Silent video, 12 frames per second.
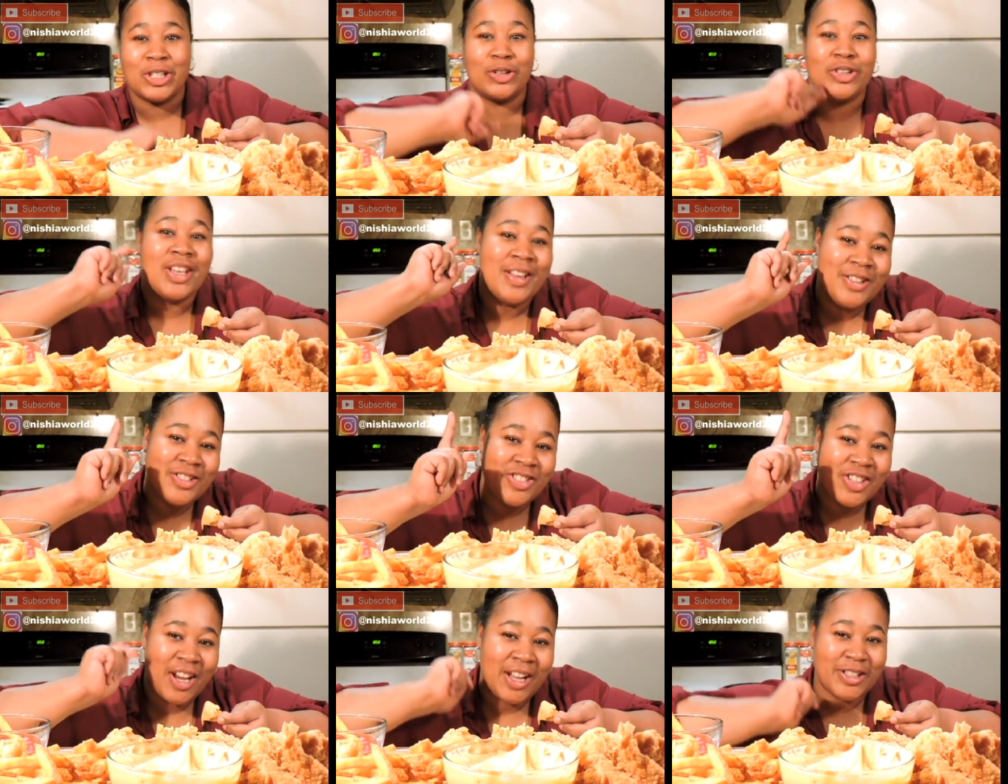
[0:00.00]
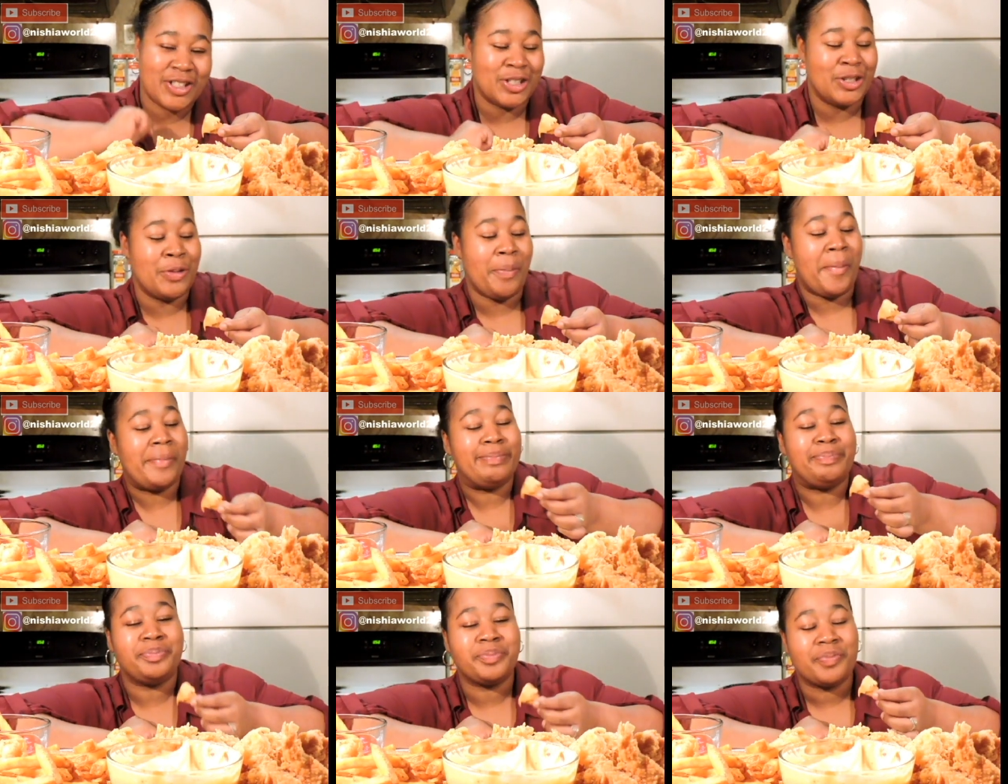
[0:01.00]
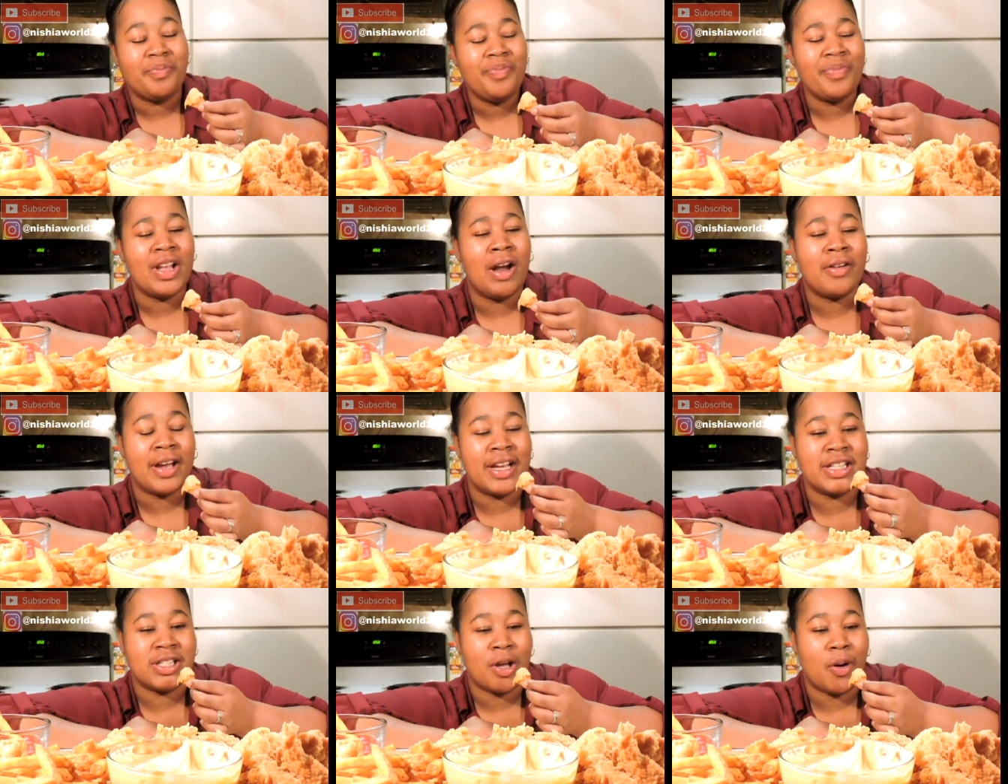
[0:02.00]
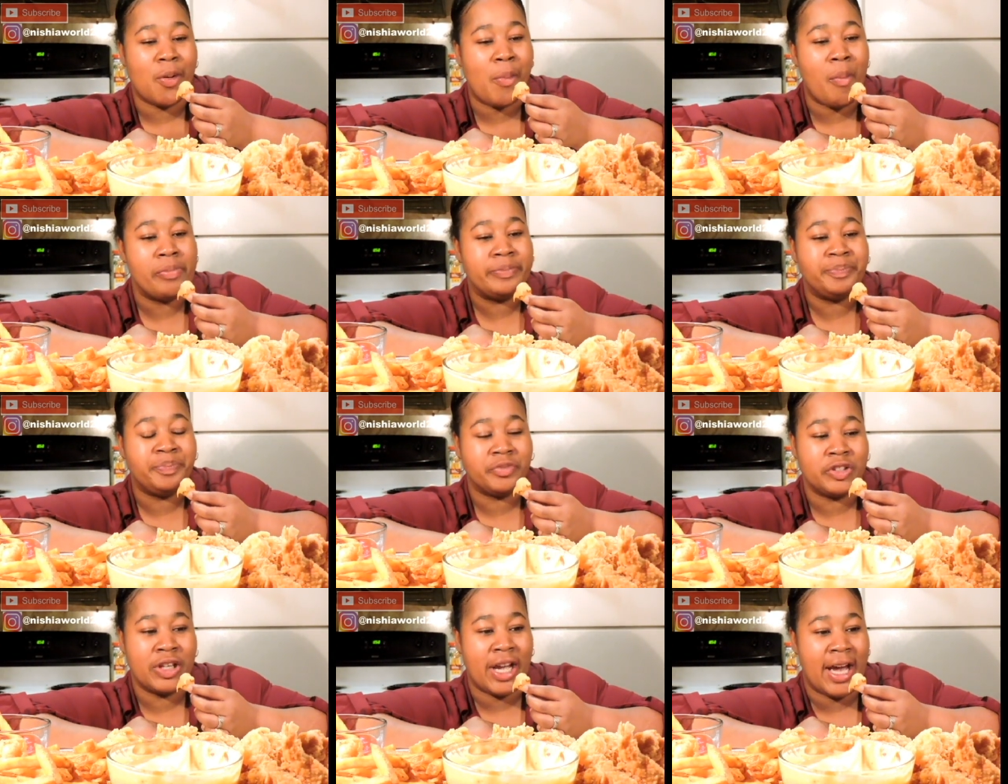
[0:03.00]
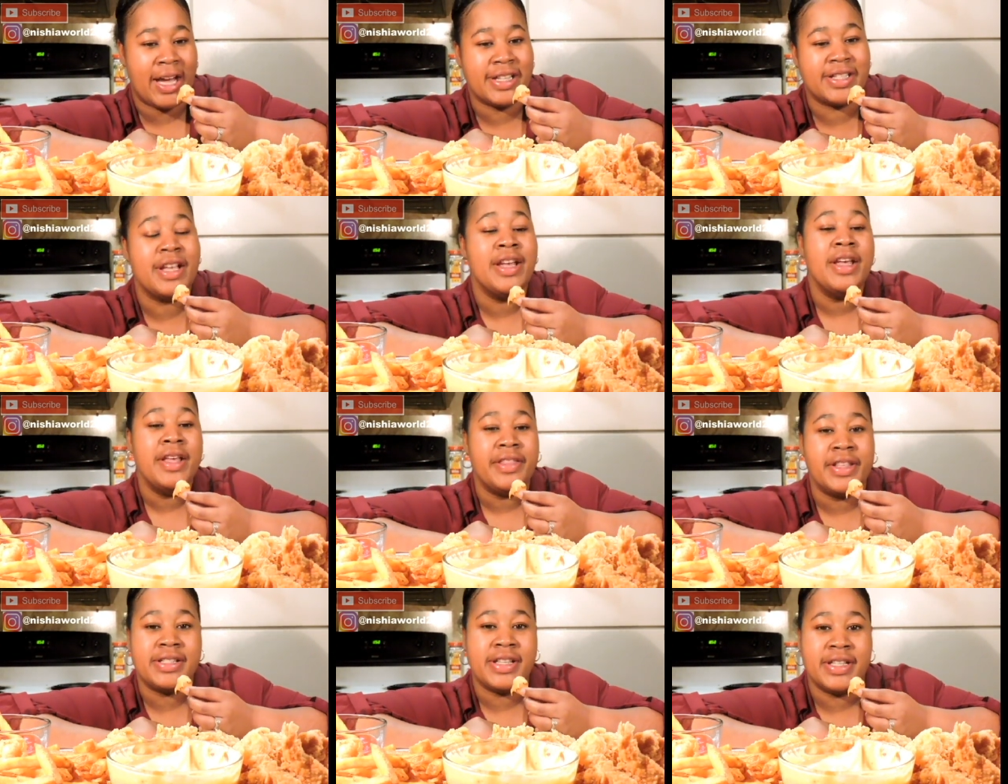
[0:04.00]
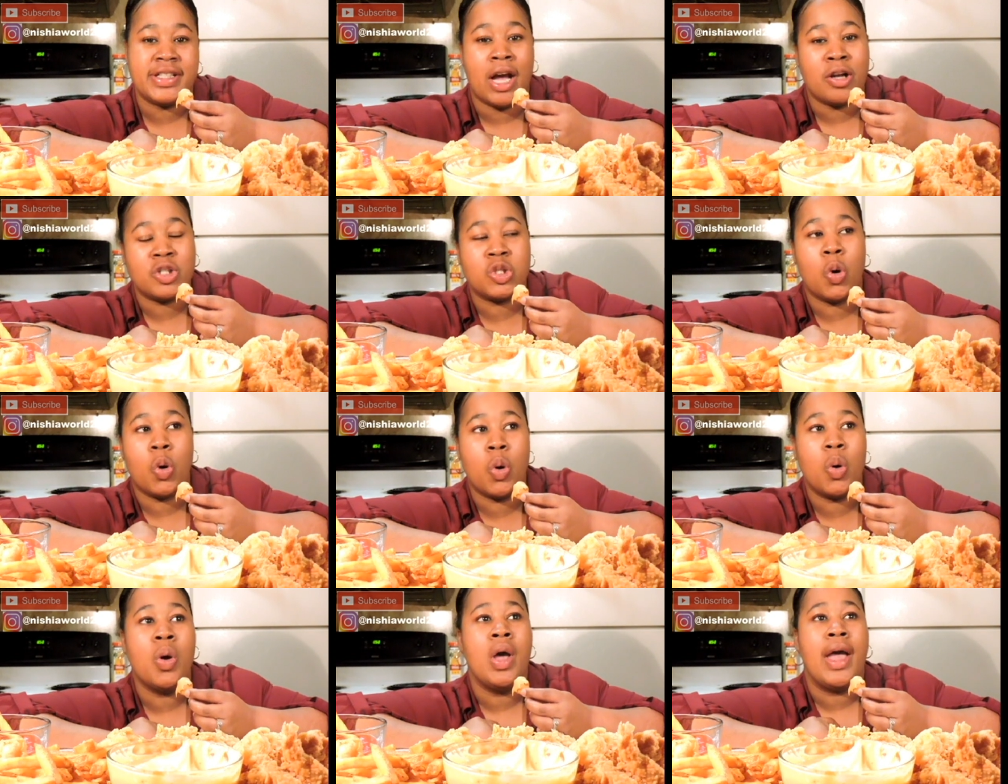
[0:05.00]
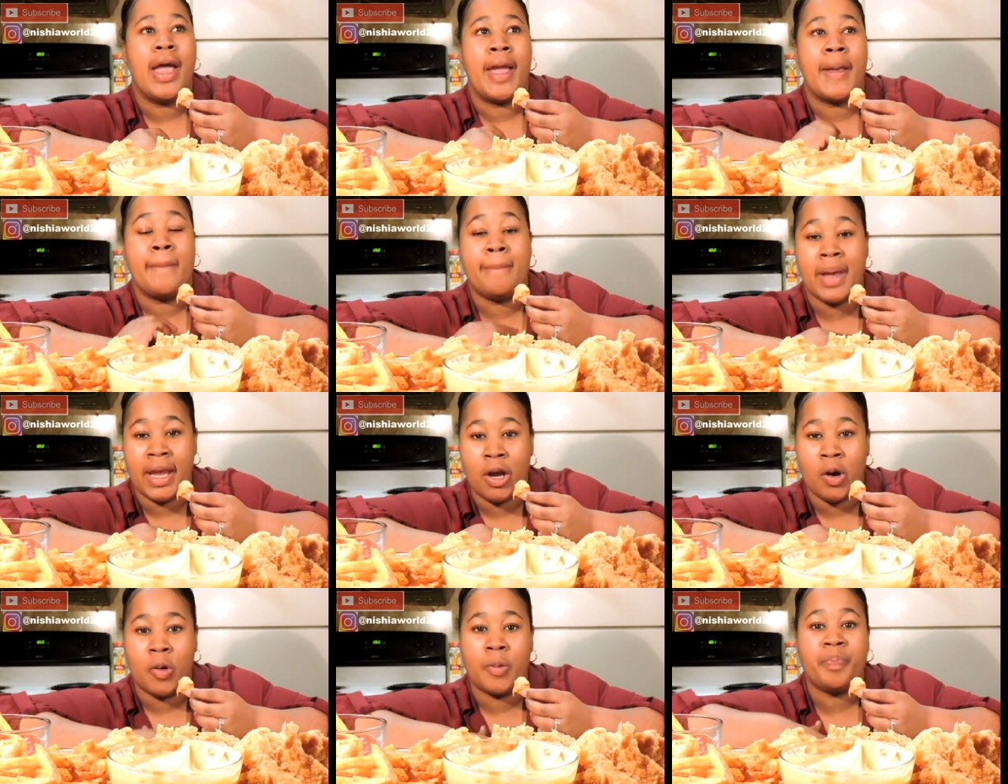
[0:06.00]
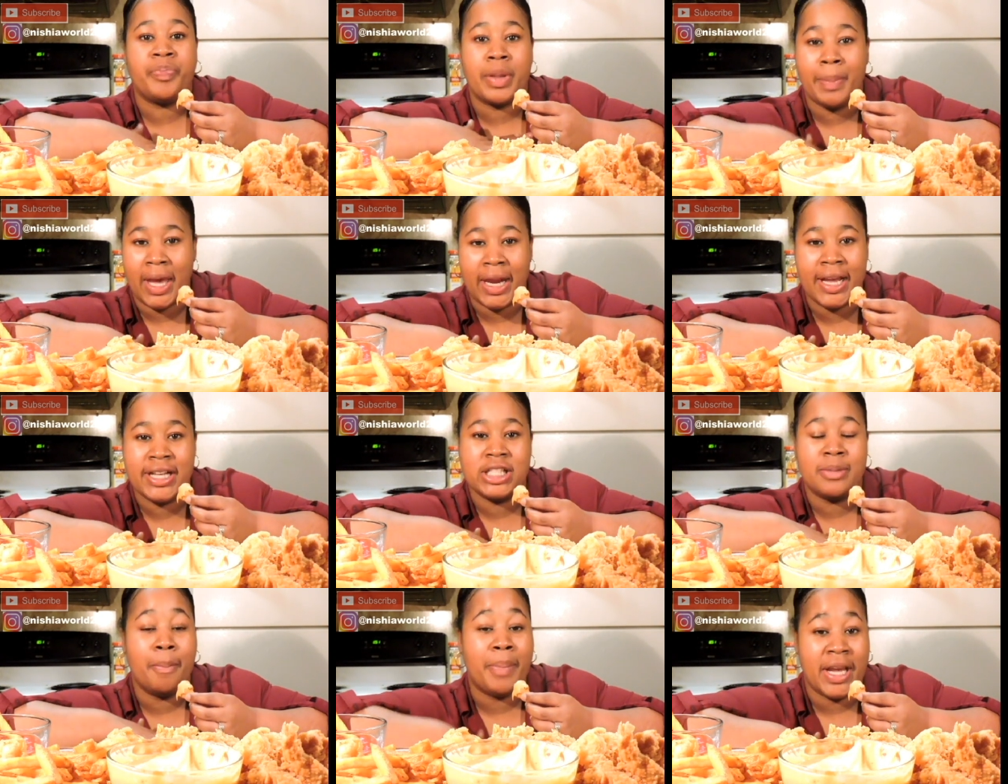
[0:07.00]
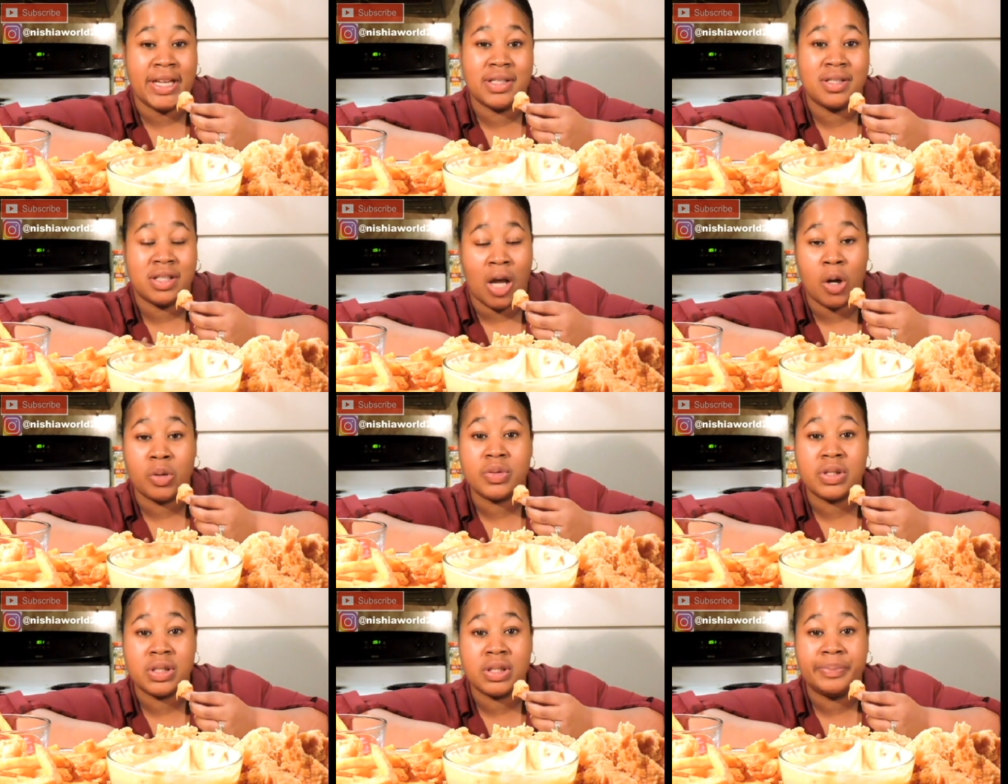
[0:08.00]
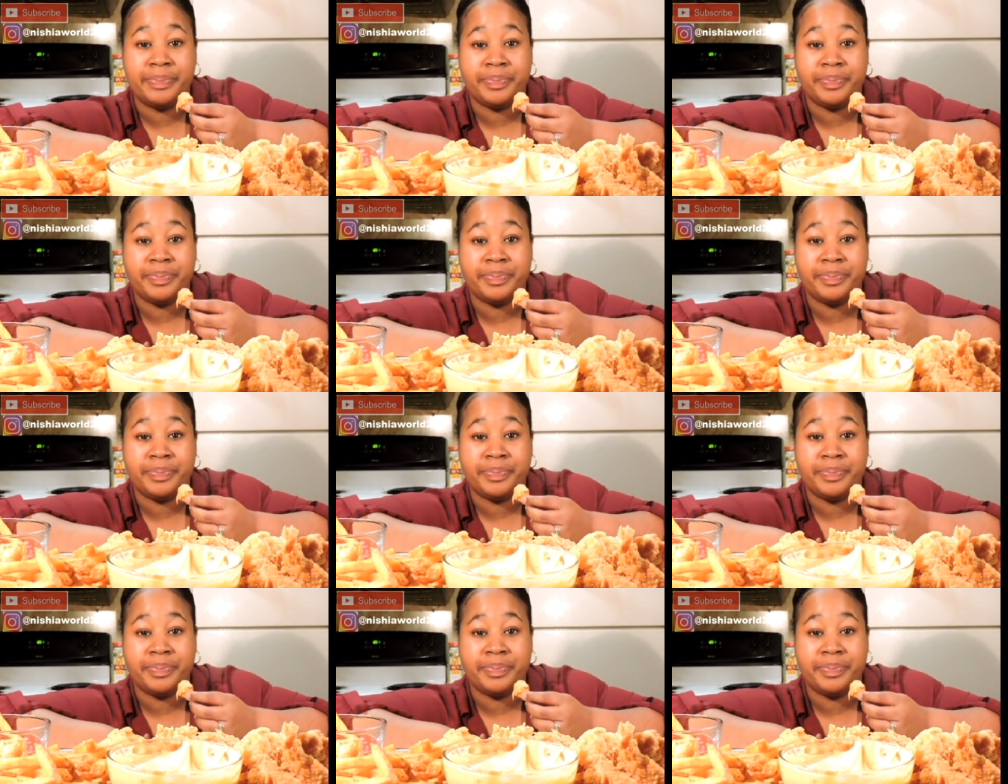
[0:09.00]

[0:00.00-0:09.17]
so, shout out to you. Okay, so you guys, this is also a mayo mayonnaise based sauce,